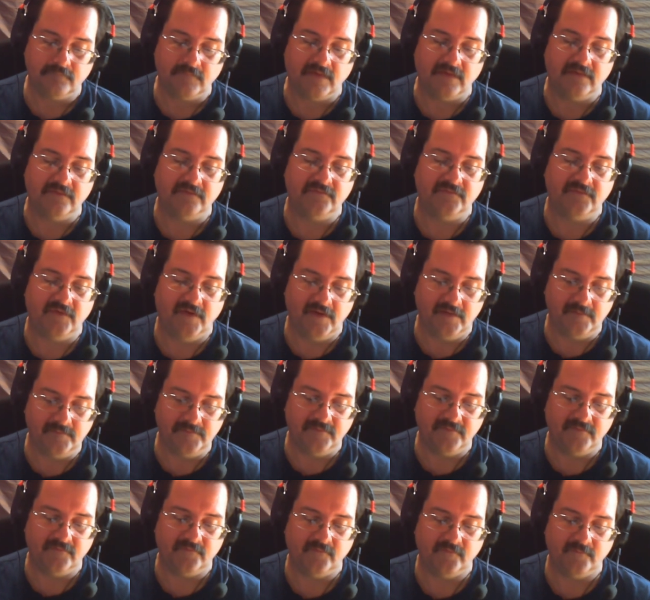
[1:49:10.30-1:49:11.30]
Tap,
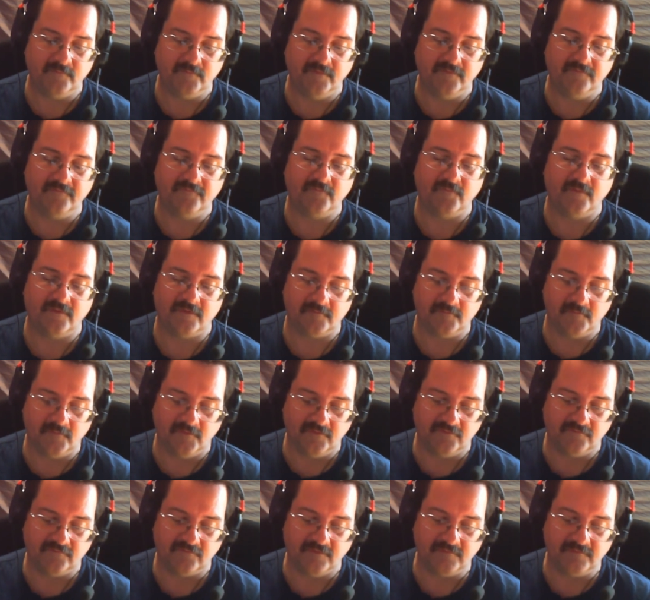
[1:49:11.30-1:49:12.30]
remove 1 or
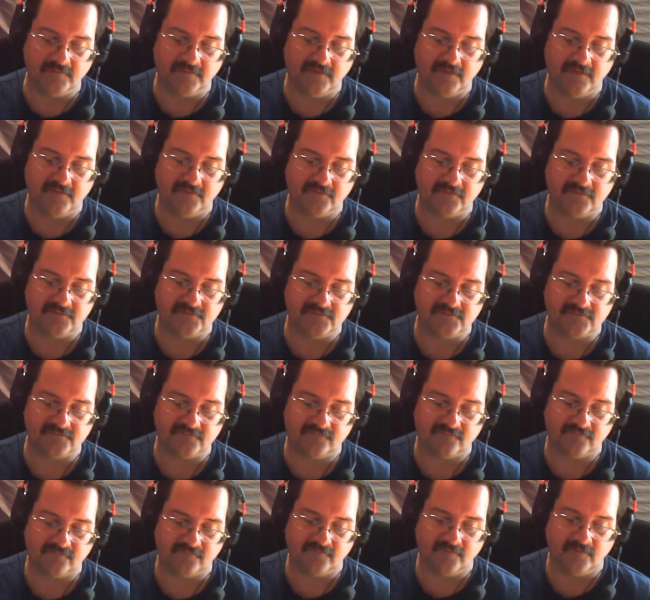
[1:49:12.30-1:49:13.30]
more dream counters
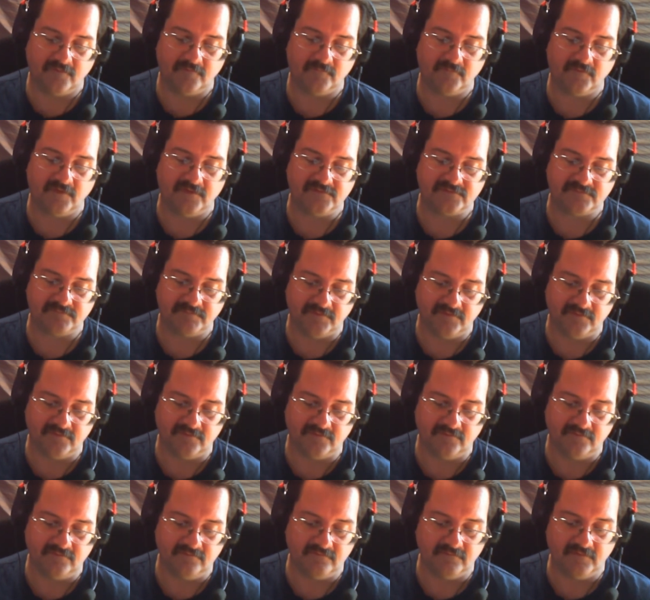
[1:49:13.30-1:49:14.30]
from
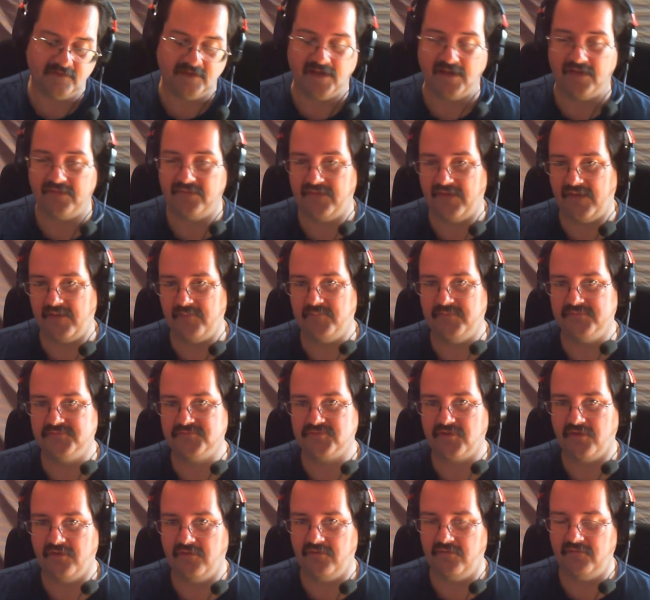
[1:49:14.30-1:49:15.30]
Rasputin. Add that
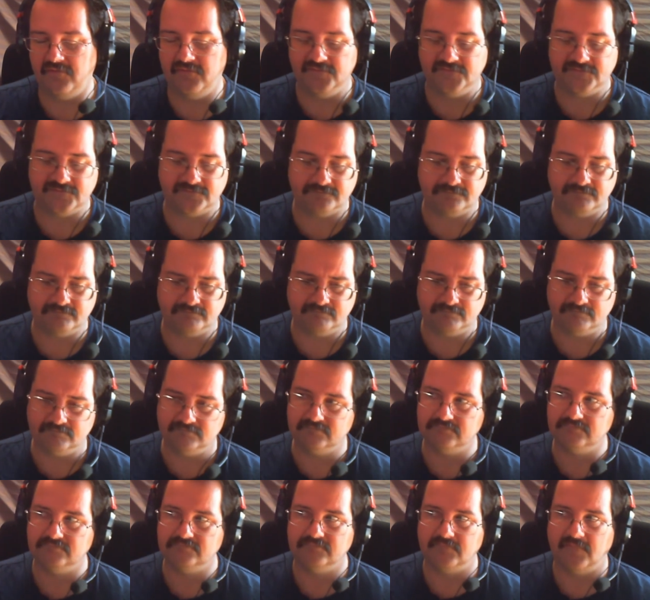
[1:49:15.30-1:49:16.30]
much colorless.
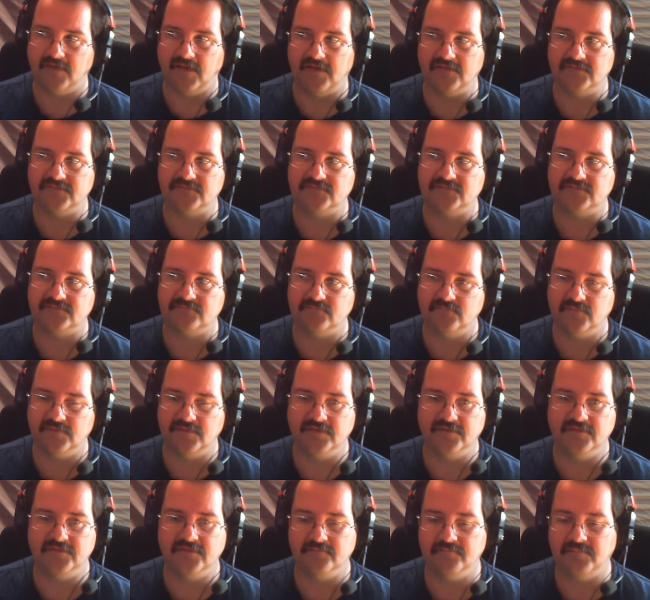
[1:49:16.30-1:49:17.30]
That's what
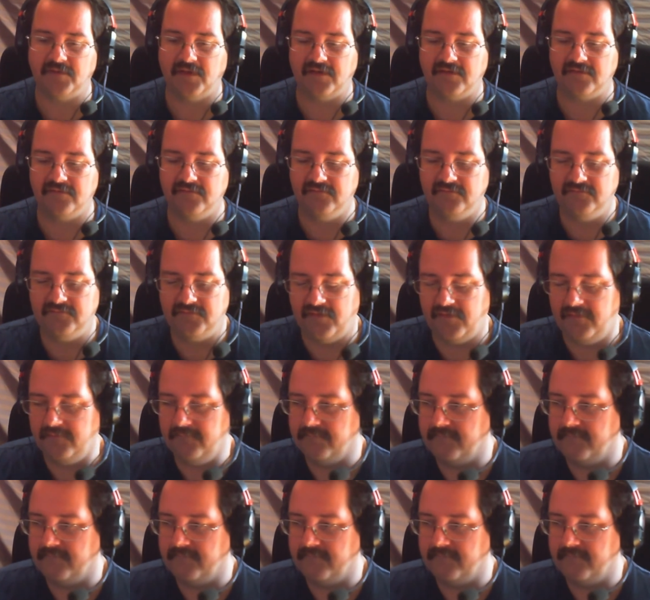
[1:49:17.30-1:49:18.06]
he did back in the day.